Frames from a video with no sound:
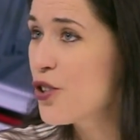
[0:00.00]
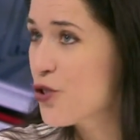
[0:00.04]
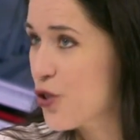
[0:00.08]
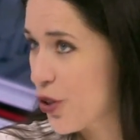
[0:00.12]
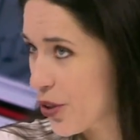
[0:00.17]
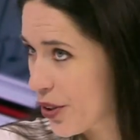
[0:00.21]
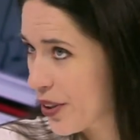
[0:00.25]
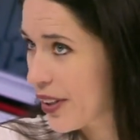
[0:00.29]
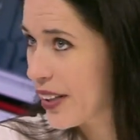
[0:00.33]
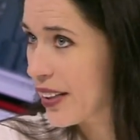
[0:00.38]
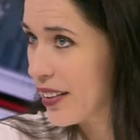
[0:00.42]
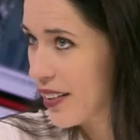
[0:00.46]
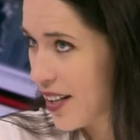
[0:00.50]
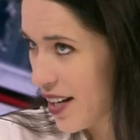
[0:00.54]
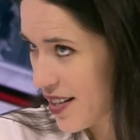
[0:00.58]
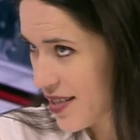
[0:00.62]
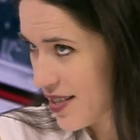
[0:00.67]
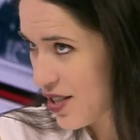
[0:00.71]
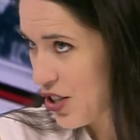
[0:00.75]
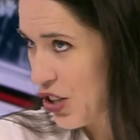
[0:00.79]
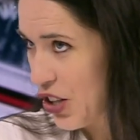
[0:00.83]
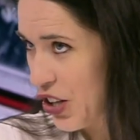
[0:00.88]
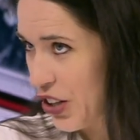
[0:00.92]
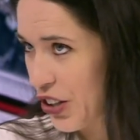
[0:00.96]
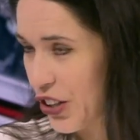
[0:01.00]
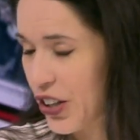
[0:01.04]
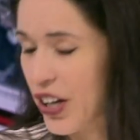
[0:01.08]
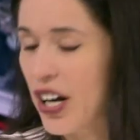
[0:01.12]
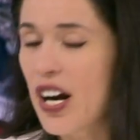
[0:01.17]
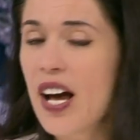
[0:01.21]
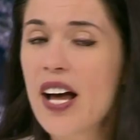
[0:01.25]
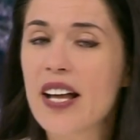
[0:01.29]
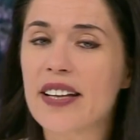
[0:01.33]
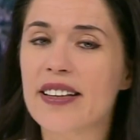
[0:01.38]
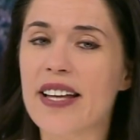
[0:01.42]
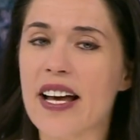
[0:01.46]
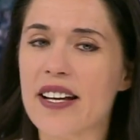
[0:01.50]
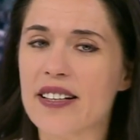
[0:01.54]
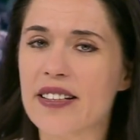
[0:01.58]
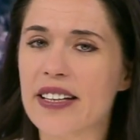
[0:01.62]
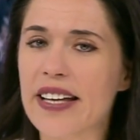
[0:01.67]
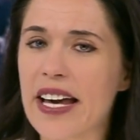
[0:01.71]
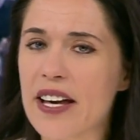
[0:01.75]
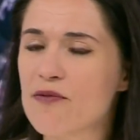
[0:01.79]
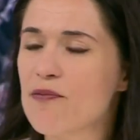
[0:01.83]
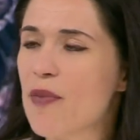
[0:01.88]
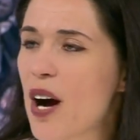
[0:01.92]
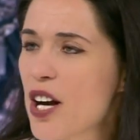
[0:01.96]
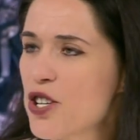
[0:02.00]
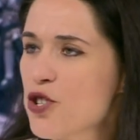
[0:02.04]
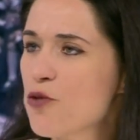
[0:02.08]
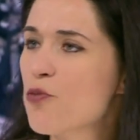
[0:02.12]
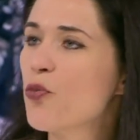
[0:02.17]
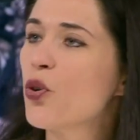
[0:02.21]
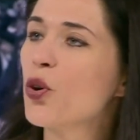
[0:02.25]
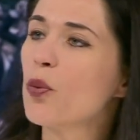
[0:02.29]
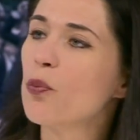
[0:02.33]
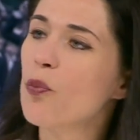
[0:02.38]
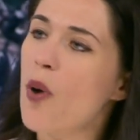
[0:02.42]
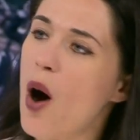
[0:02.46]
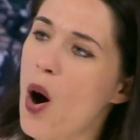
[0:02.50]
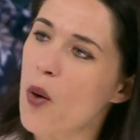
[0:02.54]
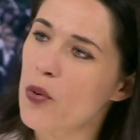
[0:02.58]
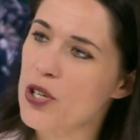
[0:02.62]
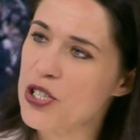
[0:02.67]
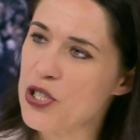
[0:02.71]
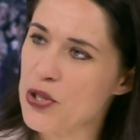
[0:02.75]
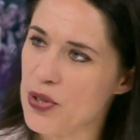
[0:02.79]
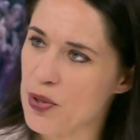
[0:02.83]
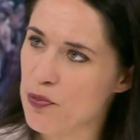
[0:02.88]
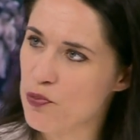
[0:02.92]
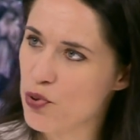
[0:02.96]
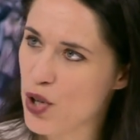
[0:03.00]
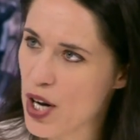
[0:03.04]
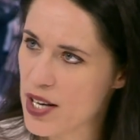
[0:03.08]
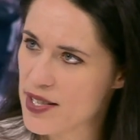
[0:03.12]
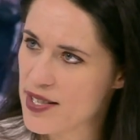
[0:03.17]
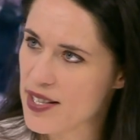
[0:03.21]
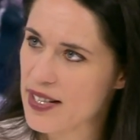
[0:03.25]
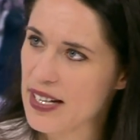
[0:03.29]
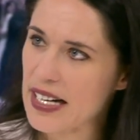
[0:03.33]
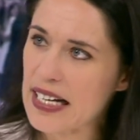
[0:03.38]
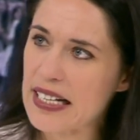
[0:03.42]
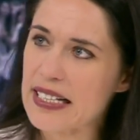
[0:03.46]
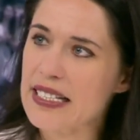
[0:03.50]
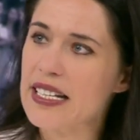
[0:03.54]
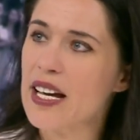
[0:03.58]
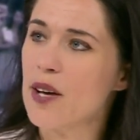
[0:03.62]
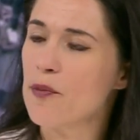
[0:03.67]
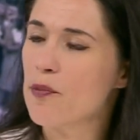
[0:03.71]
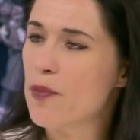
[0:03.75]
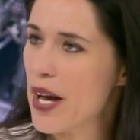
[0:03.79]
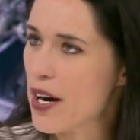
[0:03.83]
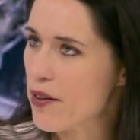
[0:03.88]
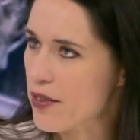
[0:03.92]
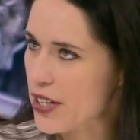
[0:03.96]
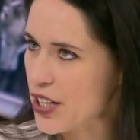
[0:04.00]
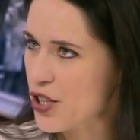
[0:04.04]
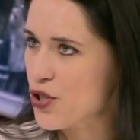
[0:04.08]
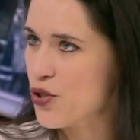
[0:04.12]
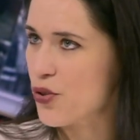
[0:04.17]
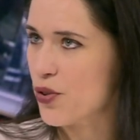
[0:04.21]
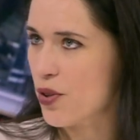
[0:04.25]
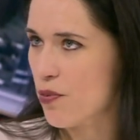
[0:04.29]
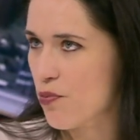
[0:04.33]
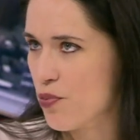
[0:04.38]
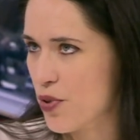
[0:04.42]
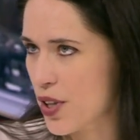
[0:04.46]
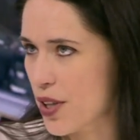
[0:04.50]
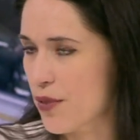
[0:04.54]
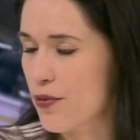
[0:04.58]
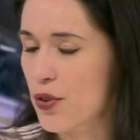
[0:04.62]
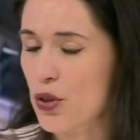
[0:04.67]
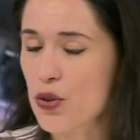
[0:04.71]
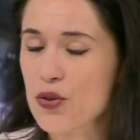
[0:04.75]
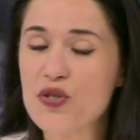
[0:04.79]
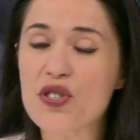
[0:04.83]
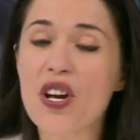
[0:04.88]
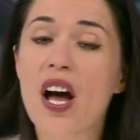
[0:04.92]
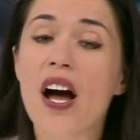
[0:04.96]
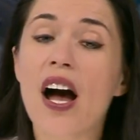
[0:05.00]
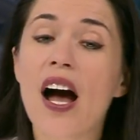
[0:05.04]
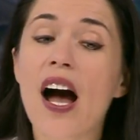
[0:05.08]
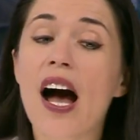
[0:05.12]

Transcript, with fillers: Turkey last year that gave much more power to the president comparing to the previous.